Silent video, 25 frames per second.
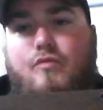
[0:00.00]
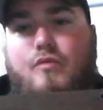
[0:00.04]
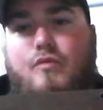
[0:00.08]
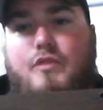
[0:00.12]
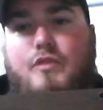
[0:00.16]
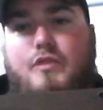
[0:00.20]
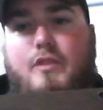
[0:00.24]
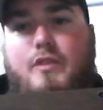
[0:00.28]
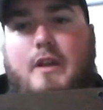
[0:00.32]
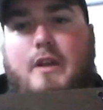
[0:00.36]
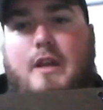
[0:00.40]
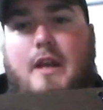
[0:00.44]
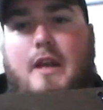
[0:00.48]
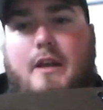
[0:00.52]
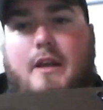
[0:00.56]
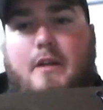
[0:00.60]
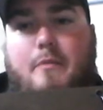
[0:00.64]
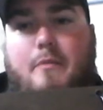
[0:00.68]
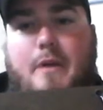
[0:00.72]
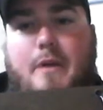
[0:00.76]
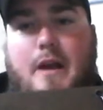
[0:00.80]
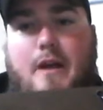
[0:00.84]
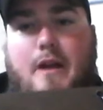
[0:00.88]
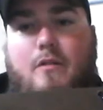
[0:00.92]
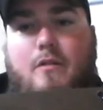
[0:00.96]
so you got your
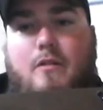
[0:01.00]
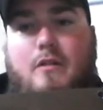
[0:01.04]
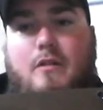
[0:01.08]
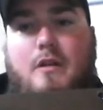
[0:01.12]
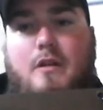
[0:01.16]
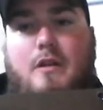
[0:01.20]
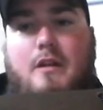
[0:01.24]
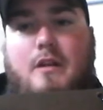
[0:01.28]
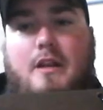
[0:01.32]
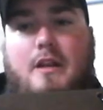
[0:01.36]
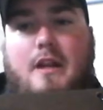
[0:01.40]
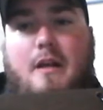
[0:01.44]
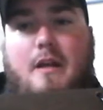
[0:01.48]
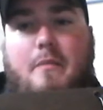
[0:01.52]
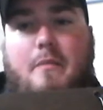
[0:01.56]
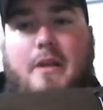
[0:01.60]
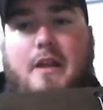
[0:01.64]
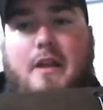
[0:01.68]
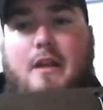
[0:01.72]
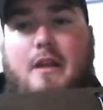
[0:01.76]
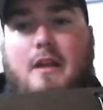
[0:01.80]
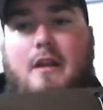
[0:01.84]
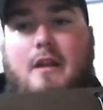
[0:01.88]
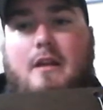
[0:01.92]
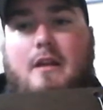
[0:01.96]
power
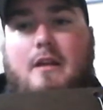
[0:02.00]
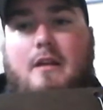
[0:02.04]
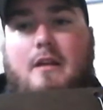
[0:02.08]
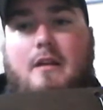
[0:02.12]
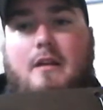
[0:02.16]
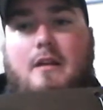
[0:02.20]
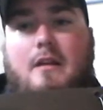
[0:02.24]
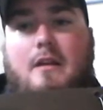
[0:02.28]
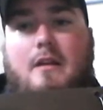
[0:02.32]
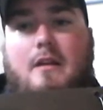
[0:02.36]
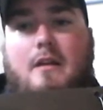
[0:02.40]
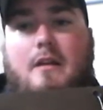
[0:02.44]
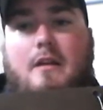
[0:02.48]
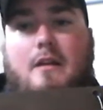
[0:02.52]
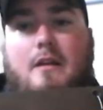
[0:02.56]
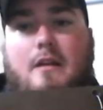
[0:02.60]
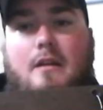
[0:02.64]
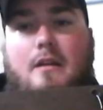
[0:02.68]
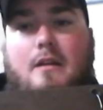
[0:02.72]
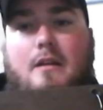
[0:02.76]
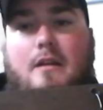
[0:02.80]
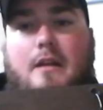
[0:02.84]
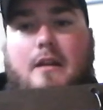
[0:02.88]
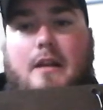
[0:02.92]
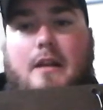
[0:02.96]
coming
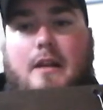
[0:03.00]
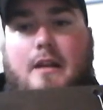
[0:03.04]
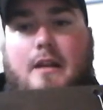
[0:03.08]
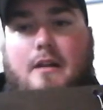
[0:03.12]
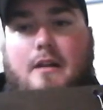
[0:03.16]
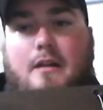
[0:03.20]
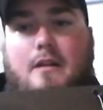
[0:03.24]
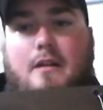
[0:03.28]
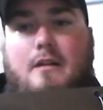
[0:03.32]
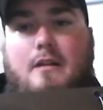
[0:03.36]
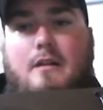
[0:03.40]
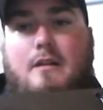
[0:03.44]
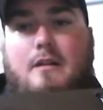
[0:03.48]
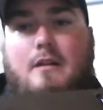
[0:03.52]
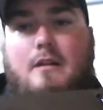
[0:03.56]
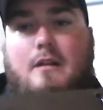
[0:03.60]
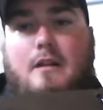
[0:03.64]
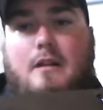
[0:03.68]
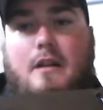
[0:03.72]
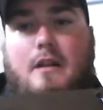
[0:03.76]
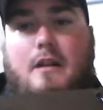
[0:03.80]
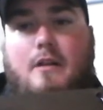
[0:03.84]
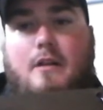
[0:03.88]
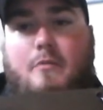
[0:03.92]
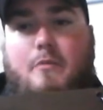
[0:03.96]
in
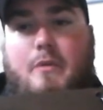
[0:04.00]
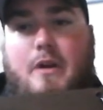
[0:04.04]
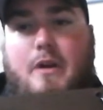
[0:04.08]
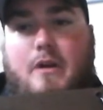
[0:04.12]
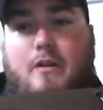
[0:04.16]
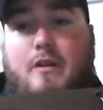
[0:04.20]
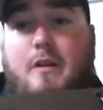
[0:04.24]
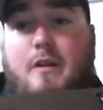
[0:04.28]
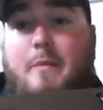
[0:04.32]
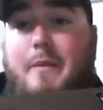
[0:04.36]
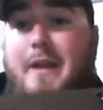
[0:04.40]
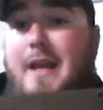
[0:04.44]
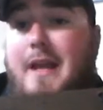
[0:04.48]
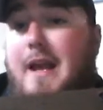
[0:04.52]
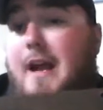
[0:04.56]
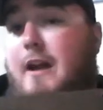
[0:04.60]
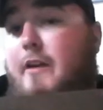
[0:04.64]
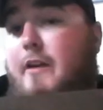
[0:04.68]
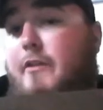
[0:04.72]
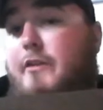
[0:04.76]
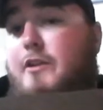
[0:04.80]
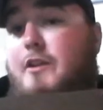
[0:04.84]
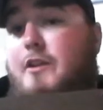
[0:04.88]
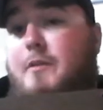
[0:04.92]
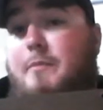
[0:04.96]
and your power coming out
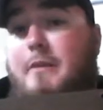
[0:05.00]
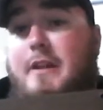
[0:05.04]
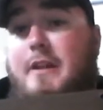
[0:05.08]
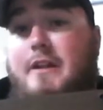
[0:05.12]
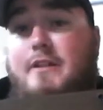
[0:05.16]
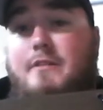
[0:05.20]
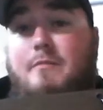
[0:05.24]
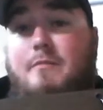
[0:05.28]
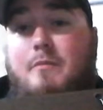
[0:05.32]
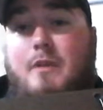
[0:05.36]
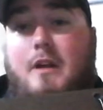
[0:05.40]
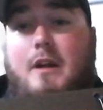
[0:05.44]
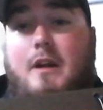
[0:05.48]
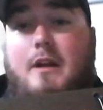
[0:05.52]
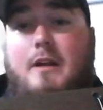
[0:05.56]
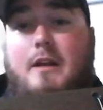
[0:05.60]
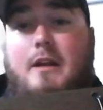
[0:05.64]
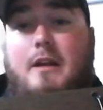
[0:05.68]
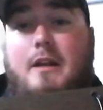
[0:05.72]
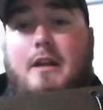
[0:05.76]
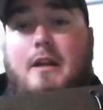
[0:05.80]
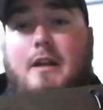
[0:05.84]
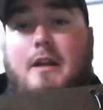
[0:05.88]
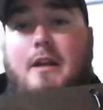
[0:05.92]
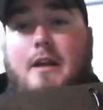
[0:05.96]
of the termination block.
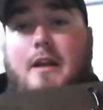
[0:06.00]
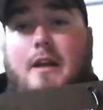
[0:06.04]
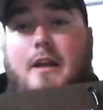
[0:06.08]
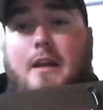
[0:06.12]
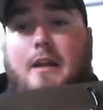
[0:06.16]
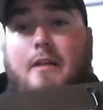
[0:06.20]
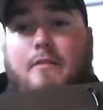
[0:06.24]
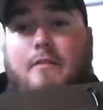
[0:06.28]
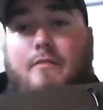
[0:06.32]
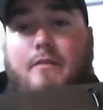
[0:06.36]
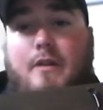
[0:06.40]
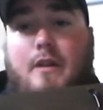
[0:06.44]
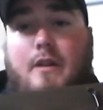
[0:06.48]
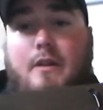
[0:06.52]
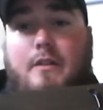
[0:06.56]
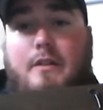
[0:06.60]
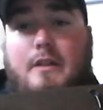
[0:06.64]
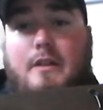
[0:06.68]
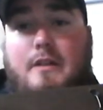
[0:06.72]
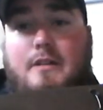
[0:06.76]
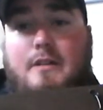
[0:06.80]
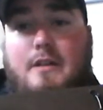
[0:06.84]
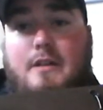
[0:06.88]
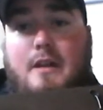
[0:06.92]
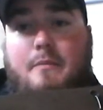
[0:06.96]
You follow
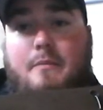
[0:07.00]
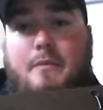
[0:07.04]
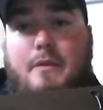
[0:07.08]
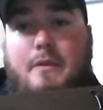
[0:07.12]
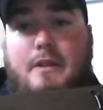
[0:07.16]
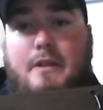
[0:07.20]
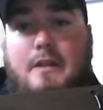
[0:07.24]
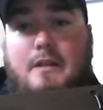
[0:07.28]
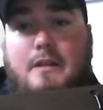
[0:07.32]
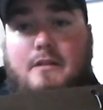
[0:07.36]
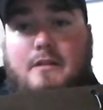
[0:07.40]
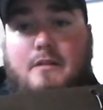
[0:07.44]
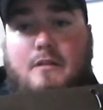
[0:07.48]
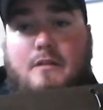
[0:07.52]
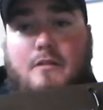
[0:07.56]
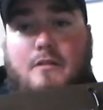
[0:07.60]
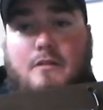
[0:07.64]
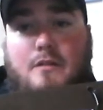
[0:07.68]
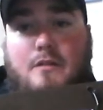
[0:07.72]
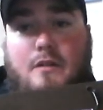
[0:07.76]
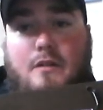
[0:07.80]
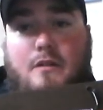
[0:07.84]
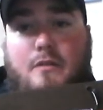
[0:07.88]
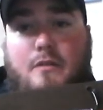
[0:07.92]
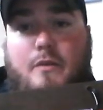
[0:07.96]
this up, and this
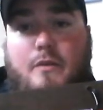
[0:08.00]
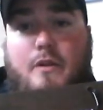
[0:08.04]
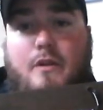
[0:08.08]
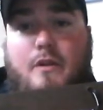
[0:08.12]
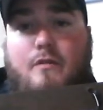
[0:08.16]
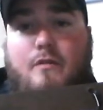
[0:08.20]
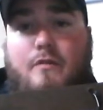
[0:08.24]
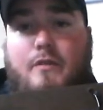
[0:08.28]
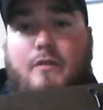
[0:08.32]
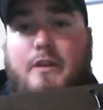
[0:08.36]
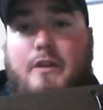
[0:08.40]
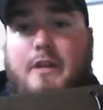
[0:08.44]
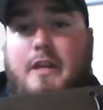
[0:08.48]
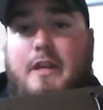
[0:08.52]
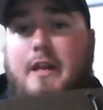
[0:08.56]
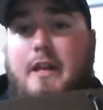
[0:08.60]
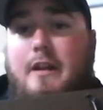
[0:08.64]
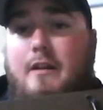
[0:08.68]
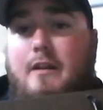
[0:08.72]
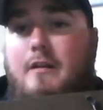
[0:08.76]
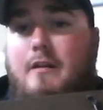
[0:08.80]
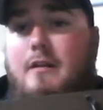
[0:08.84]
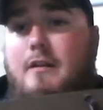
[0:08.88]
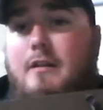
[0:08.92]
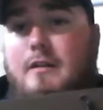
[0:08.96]
goes all the way over to
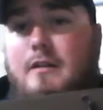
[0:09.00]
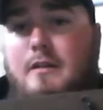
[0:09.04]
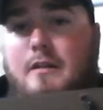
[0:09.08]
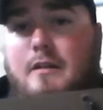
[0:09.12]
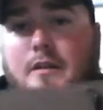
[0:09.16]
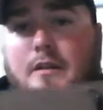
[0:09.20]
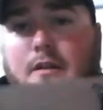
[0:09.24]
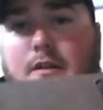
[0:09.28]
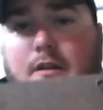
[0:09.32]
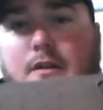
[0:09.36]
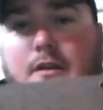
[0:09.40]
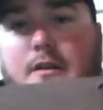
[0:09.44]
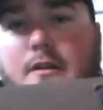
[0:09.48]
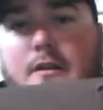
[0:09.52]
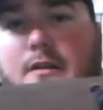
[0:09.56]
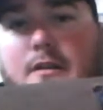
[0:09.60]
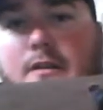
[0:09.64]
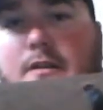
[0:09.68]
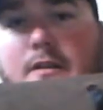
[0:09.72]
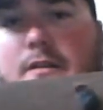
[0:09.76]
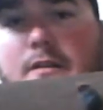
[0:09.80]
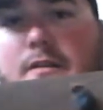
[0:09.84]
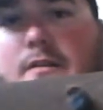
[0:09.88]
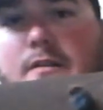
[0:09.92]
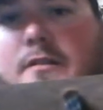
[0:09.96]
here
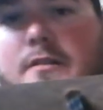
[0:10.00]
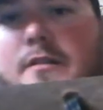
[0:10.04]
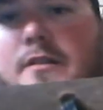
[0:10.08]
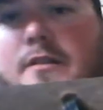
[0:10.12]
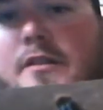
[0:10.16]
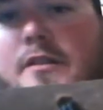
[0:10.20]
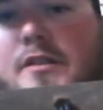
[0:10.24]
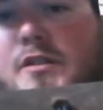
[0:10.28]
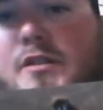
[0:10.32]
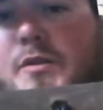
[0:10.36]
to the